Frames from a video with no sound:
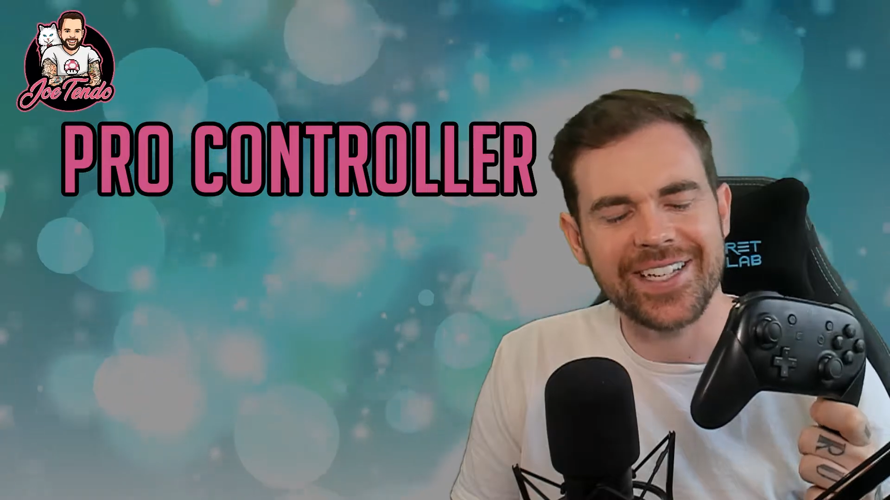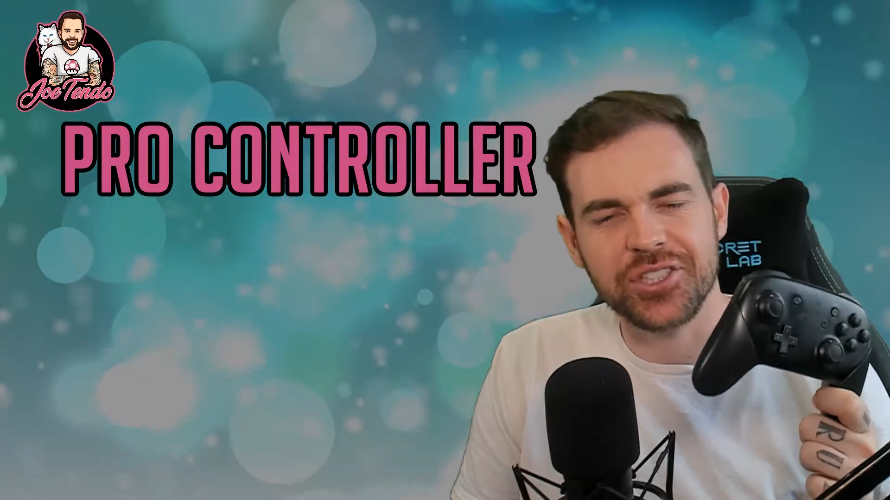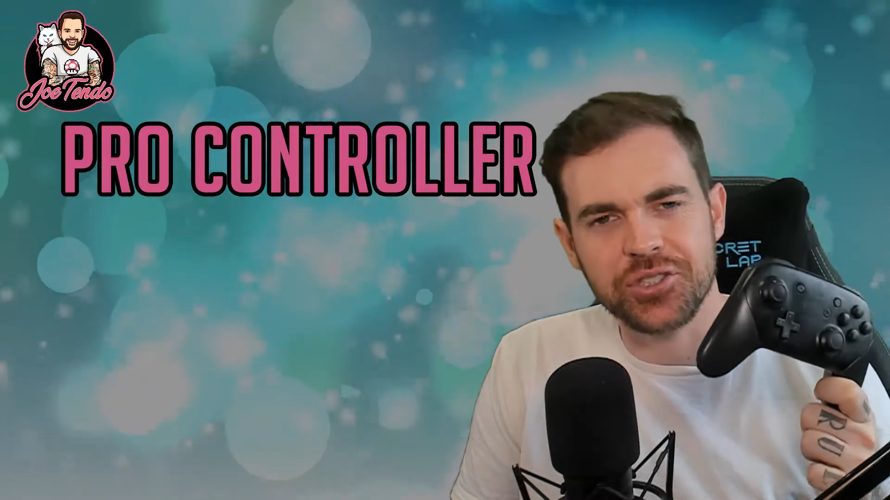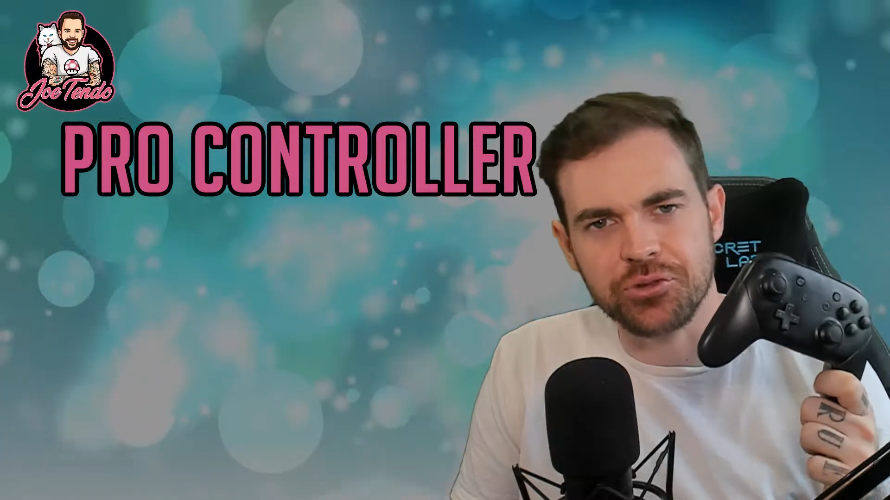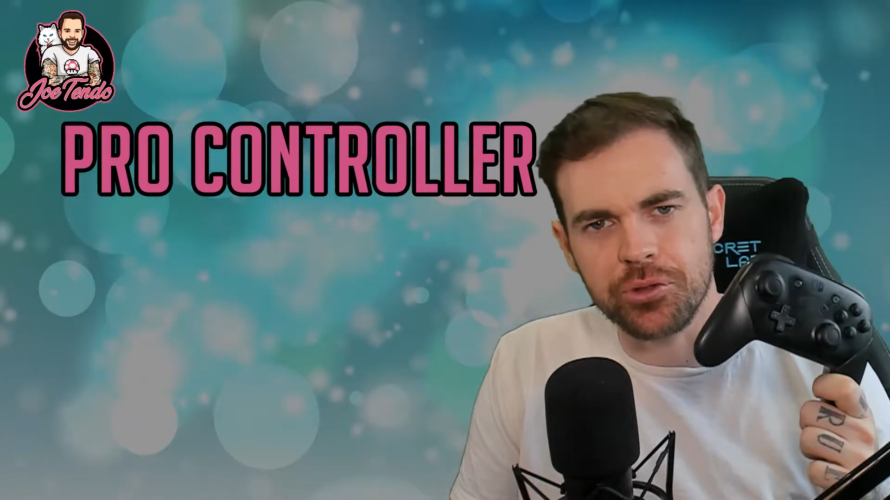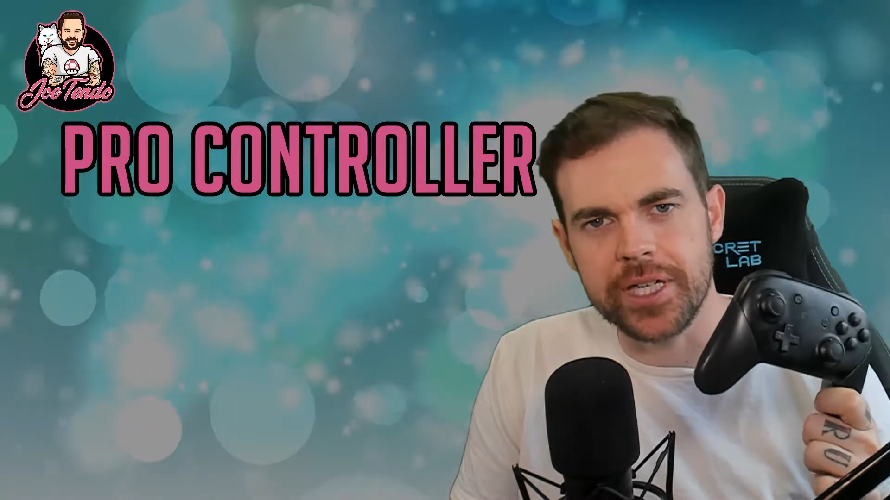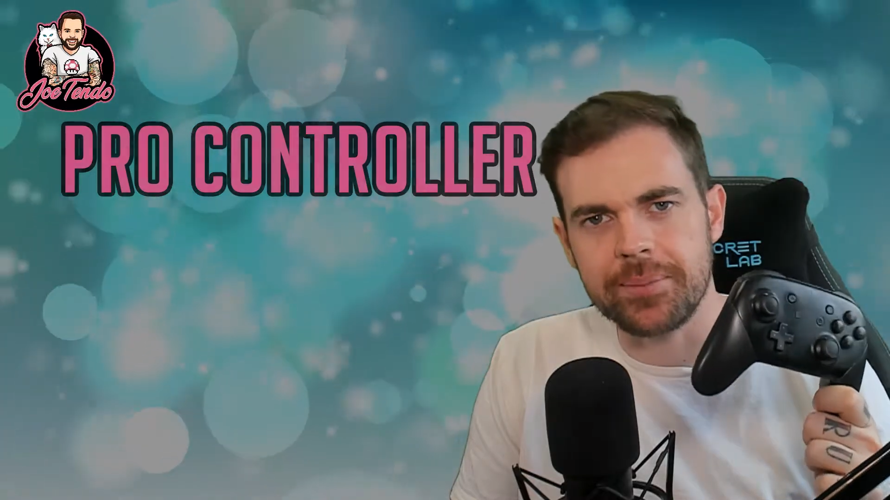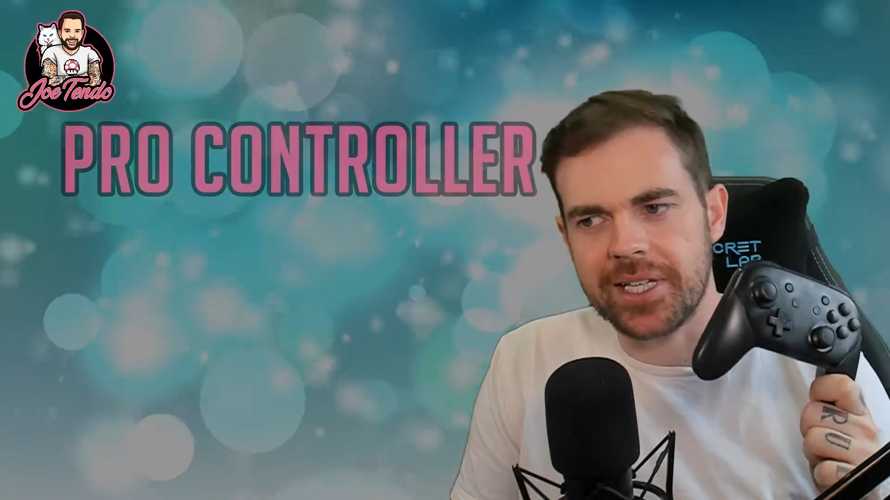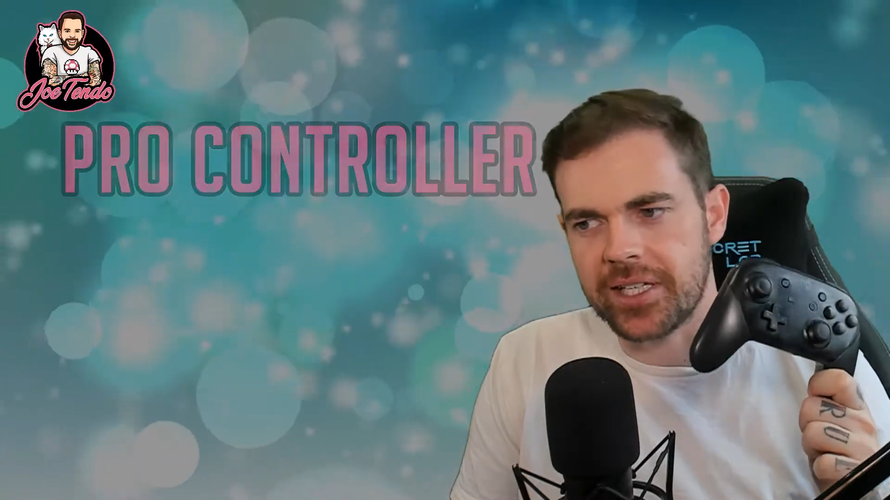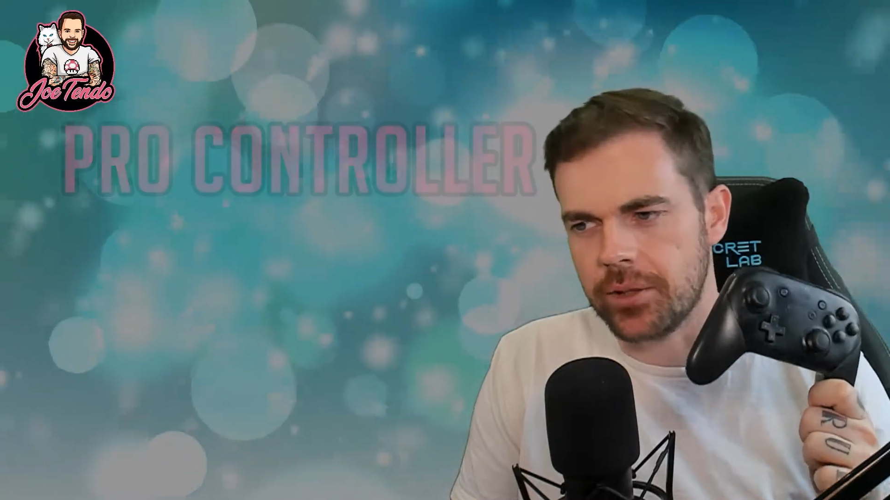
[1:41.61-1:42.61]

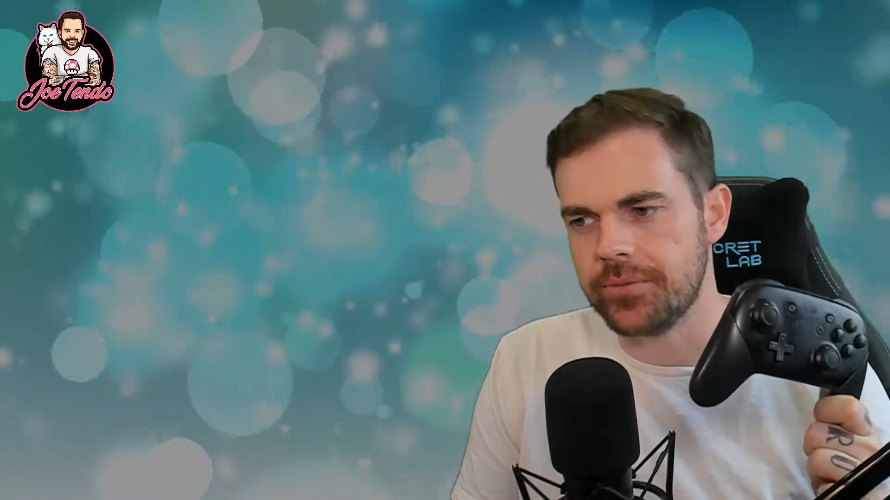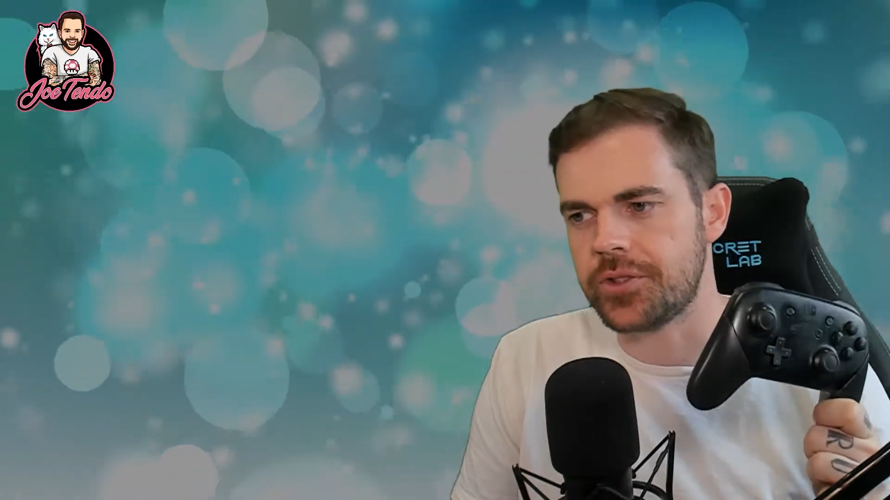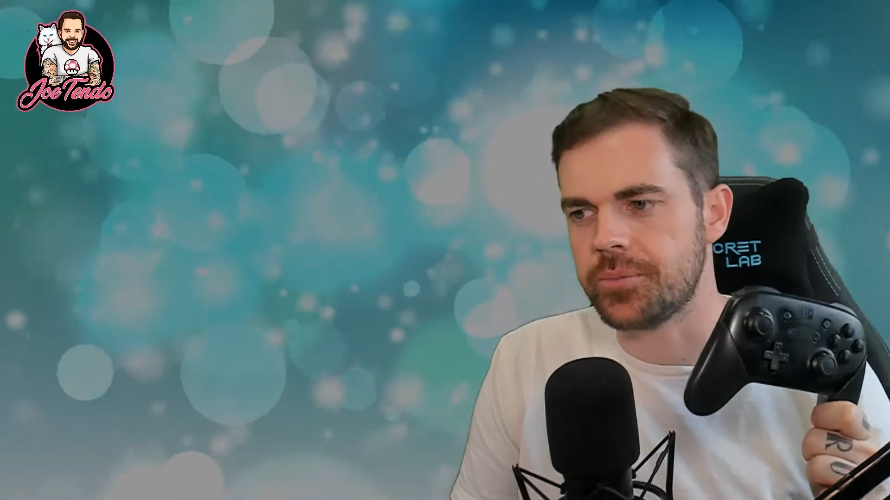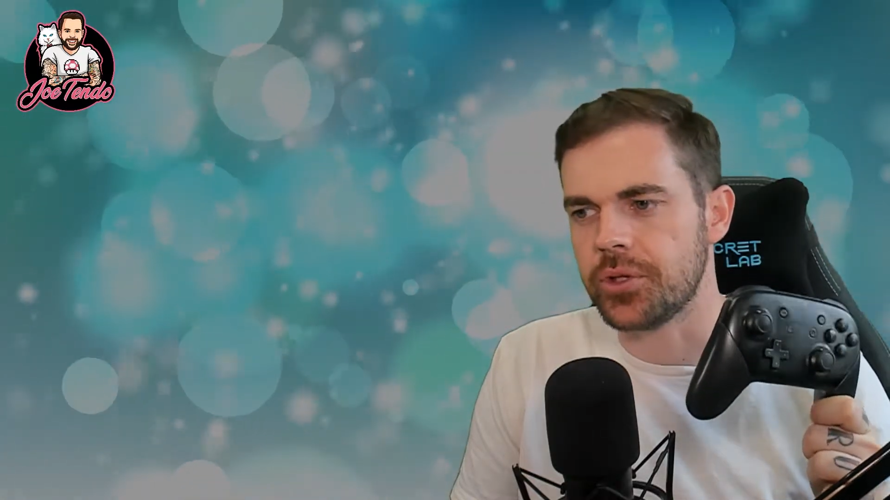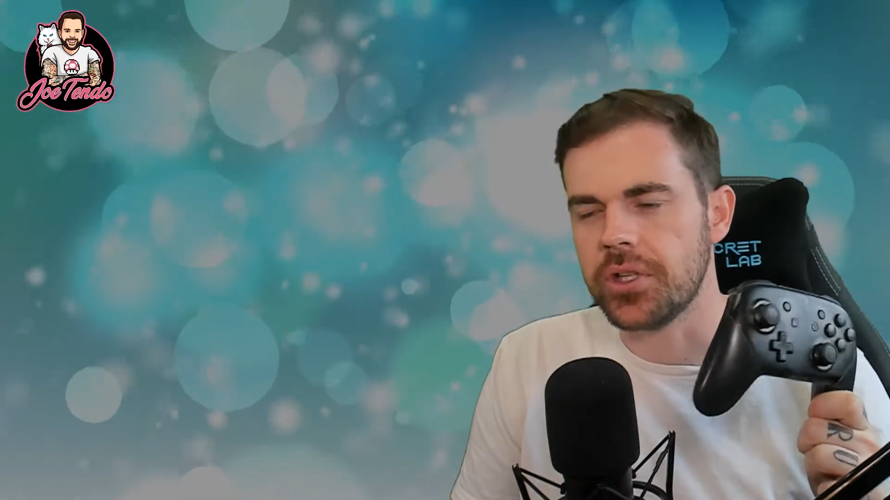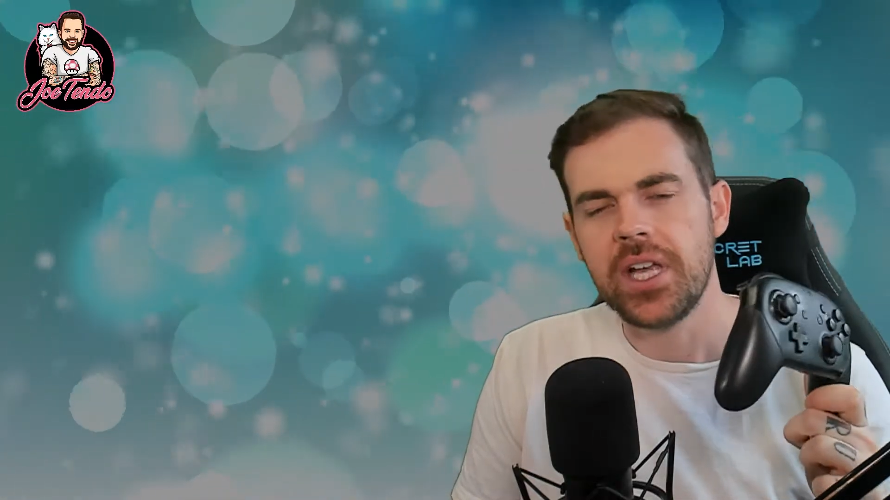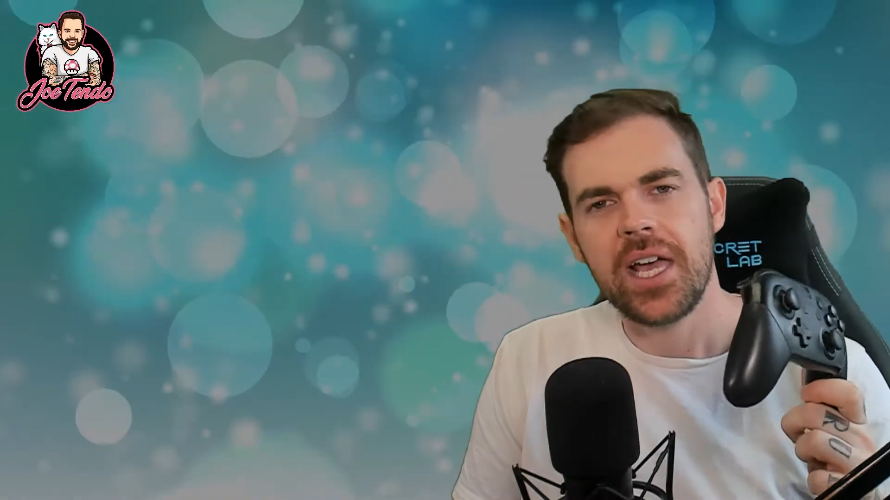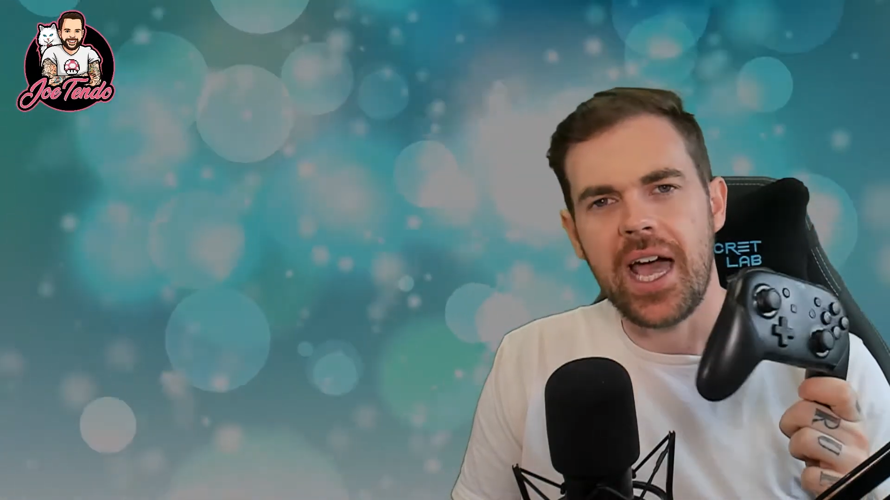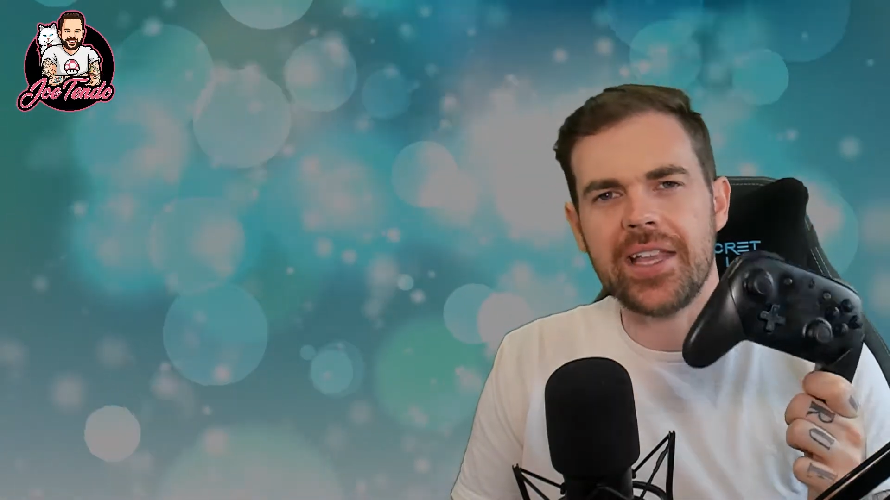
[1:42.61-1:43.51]
extremely comfortable